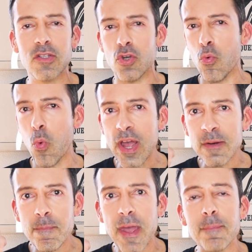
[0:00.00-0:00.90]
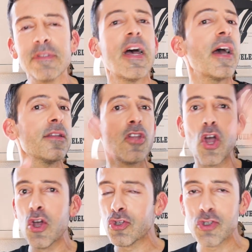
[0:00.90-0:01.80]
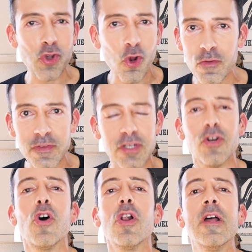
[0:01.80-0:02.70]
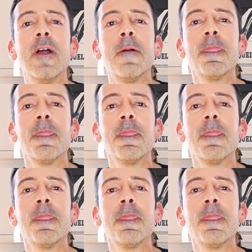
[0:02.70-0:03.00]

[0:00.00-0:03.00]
So one peptide solves it all.